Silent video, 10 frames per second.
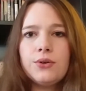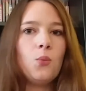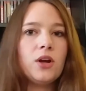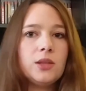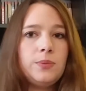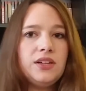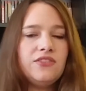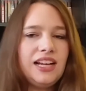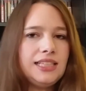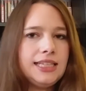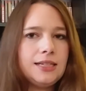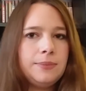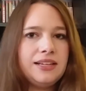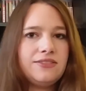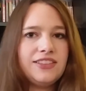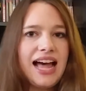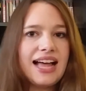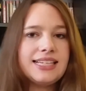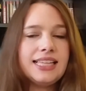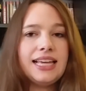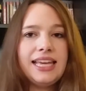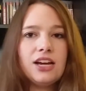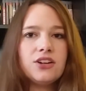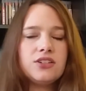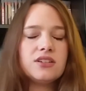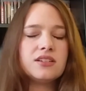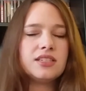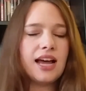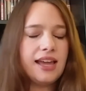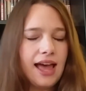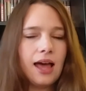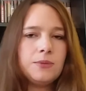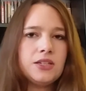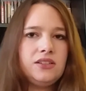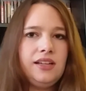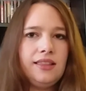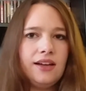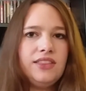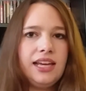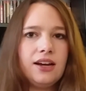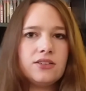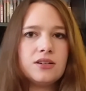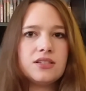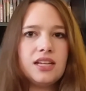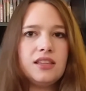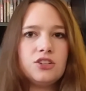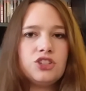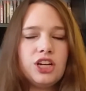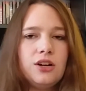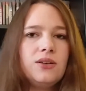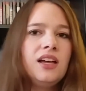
Where the book fell a little bit flat and the characters, I absolutely love the characters in this show.